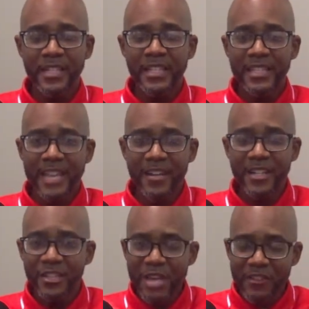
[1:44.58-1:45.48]
Now,
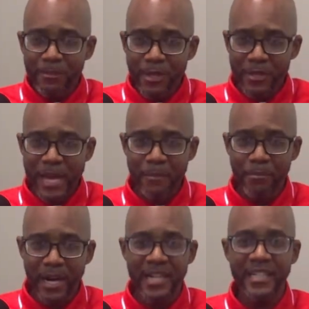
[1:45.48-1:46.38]
you have to build that
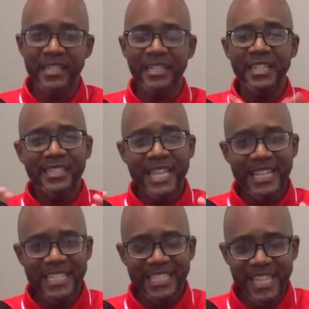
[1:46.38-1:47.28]
bond, that
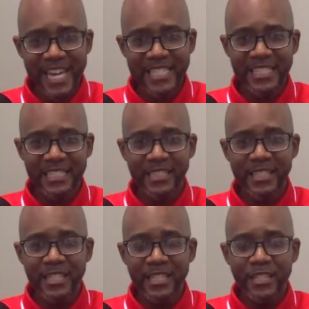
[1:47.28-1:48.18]
connection.
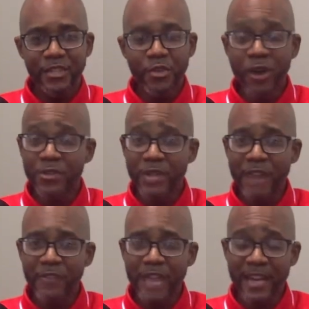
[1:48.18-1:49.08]
You also
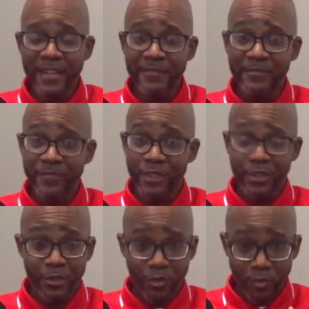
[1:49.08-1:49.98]
have to have
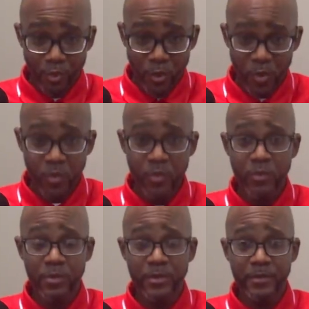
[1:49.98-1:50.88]

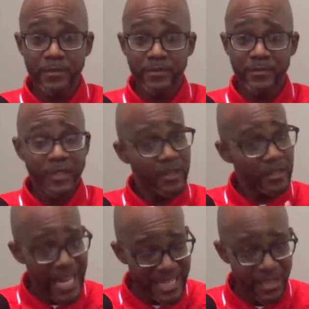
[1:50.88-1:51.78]
rules,
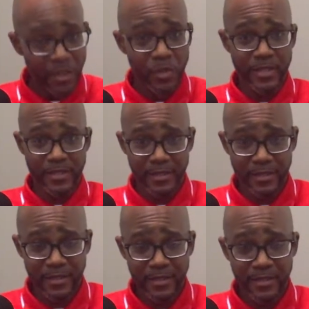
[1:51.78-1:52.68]

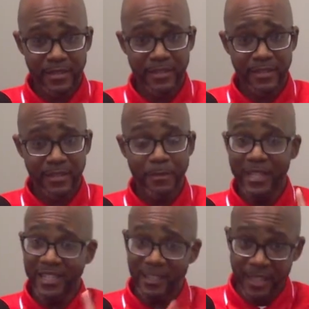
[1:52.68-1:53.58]
consequences,
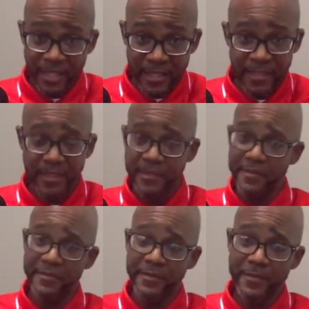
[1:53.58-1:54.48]
love.